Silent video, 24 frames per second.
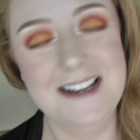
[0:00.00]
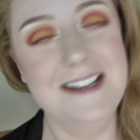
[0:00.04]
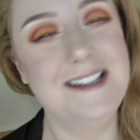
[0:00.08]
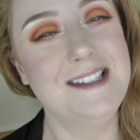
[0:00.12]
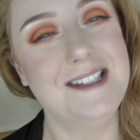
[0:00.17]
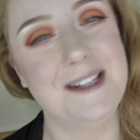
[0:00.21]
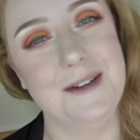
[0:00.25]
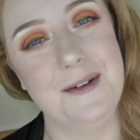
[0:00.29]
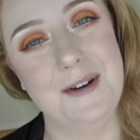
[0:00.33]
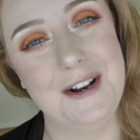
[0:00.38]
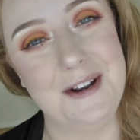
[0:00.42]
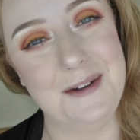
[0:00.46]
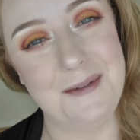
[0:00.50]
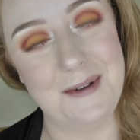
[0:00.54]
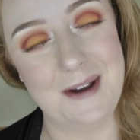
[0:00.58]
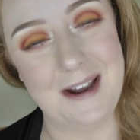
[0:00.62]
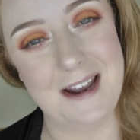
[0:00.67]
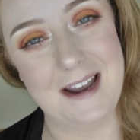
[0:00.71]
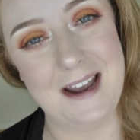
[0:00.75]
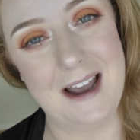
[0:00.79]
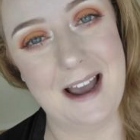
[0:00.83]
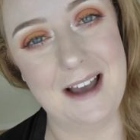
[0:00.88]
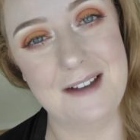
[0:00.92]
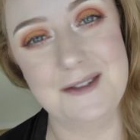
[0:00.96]
So
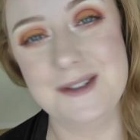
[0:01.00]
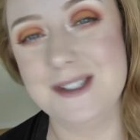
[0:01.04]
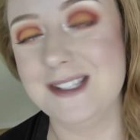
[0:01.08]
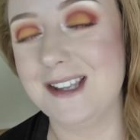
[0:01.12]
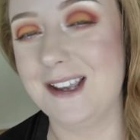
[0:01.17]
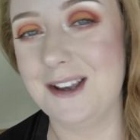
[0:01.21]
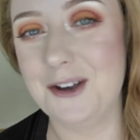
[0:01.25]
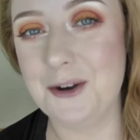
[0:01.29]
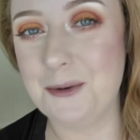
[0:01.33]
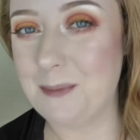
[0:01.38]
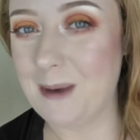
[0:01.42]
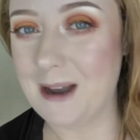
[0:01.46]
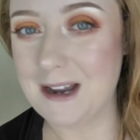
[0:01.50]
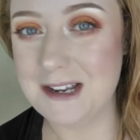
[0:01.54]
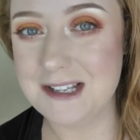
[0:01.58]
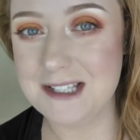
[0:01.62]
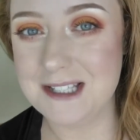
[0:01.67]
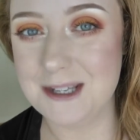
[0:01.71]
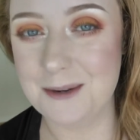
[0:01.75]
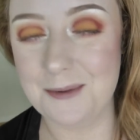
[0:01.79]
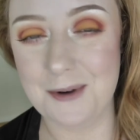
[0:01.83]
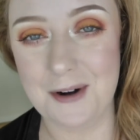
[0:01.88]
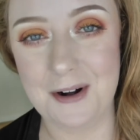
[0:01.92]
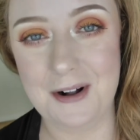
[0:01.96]
anyway, I'll say goodbye
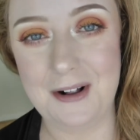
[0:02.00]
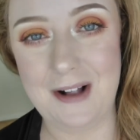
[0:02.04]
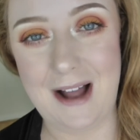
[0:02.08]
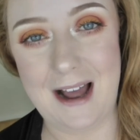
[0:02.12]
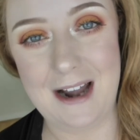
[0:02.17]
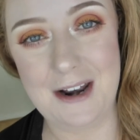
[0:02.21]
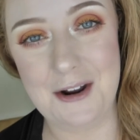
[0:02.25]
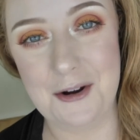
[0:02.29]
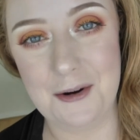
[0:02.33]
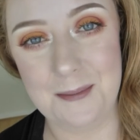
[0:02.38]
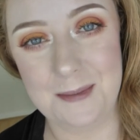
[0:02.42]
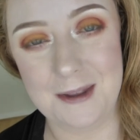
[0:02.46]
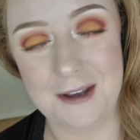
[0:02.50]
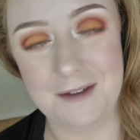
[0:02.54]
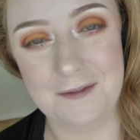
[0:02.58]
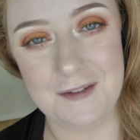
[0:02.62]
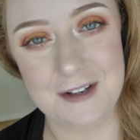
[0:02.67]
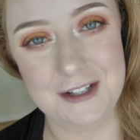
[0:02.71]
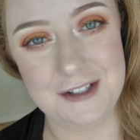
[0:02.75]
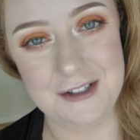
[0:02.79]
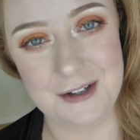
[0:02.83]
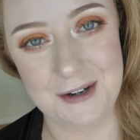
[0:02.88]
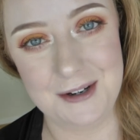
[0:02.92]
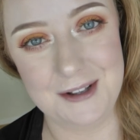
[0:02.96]
to you all and hope that you've
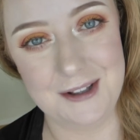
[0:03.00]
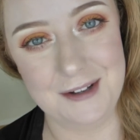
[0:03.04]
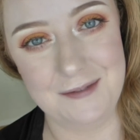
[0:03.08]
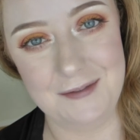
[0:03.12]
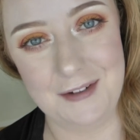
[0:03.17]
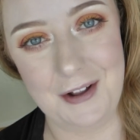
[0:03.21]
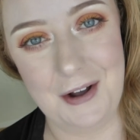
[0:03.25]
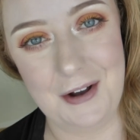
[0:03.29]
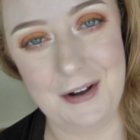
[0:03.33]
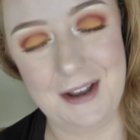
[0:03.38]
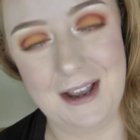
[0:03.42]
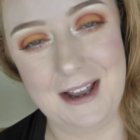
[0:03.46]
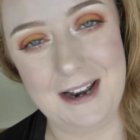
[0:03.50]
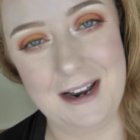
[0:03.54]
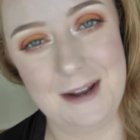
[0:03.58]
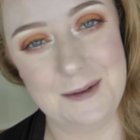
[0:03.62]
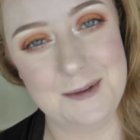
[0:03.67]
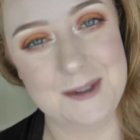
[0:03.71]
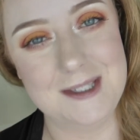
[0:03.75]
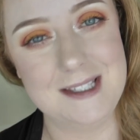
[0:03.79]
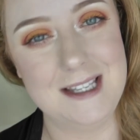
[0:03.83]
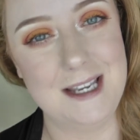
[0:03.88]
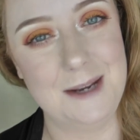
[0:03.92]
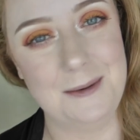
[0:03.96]
enjoyed the vlog, and
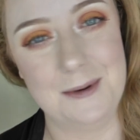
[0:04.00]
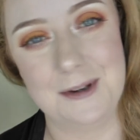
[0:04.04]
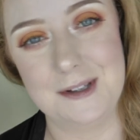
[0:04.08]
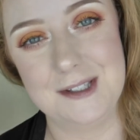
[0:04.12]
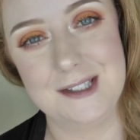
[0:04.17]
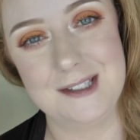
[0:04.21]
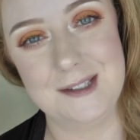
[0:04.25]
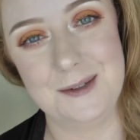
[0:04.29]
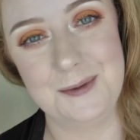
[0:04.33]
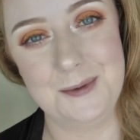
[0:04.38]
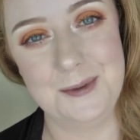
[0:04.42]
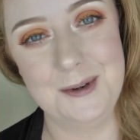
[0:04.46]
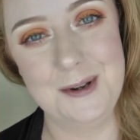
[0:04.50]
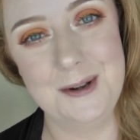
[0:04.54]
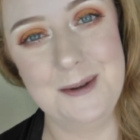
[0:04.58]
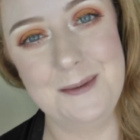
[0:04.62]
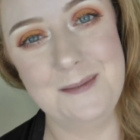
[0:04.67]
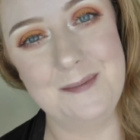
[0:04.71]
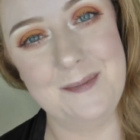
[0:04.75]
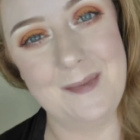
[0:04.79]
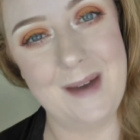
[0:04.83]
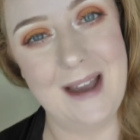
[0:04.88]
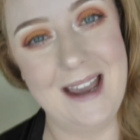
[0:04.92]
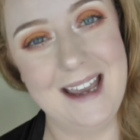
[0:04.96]
I'll see you all soon.
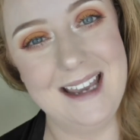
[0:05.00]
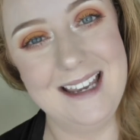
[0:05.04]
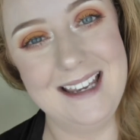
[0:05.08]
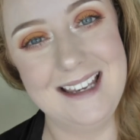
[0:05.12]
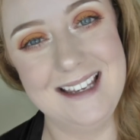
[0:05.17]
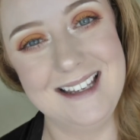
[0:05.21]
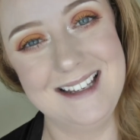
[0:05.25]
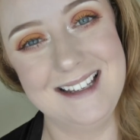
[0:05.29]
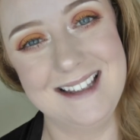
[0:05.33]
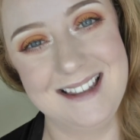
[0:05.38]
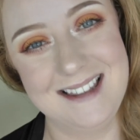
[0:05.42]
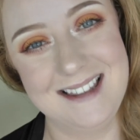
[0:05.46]
Bye!